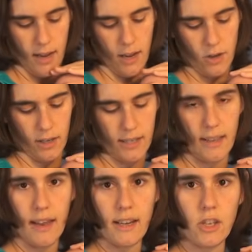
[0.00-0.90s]
And you can see
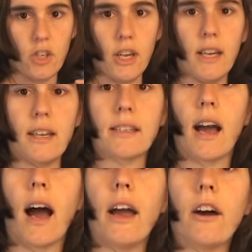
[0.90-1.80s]
that his chin is
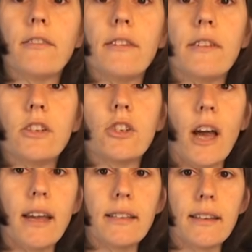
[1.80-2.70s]
high off of his
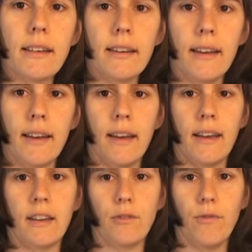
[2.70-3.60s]
chest.
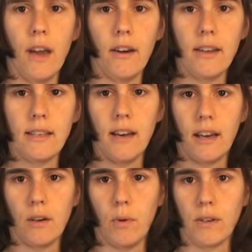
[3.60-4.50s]
He's very snug
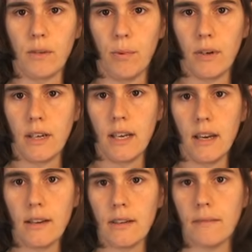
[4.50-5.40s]
and well supported here.